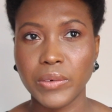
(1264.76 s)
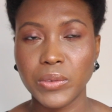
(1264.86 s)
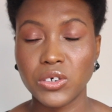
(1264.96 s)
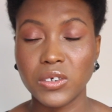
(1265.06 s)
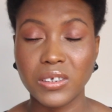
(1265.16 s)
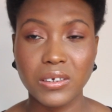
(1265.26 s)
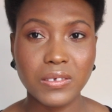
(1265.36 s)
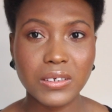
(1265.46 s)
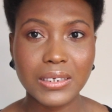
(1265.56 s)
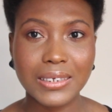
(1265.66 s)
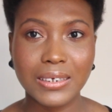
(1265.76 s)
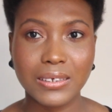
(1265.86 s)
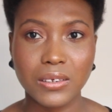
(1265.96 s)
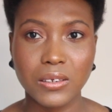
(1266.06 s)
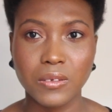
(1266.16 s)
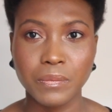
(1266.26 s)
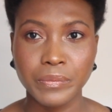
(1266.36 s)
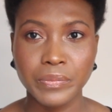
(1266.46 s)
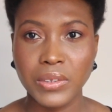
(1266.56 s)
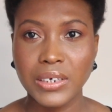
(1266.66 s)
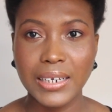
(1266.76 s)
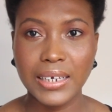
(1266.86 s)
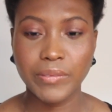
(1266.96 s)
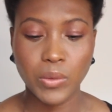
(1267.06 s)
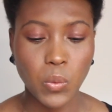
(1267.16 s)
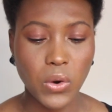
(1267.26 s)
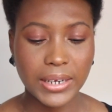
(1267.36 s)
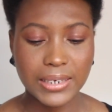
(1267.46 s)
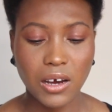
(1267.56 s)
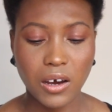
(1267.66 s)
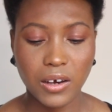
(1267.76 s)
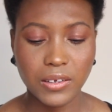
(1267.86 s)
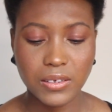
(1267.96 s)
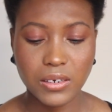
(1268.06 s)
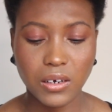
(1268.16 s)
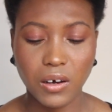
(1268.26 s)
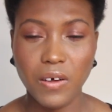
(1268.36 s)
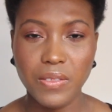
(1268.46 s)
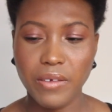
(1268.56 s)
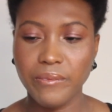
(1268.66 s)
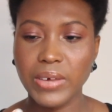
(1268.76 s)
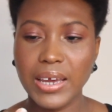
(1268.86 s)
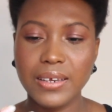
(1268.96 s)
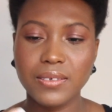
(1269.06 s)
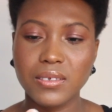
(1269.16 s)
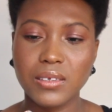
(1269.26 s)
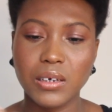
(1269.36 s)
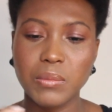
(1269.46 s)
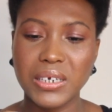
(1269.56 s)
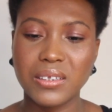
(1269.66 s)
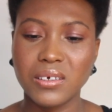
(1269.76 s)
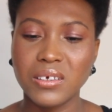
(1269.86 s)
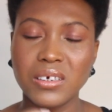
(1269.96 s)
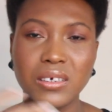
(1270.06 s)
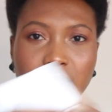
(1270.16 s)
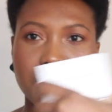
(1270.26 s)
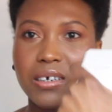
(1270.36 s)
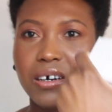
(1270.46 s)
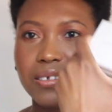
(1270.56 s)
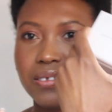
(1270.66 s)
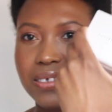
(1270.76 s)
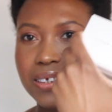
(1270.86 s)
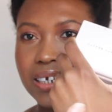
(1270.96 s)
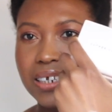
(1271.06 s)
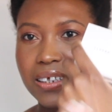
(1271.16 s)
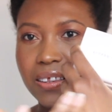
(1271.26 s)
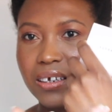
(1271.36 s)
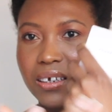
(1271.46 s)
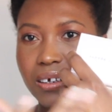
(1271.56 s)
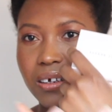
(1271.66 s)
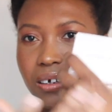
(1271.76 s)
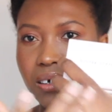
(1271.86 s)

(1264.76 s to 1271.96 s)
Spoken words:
very translucent. It doesn't leave a white cast on the face. I mean, you can't see anything.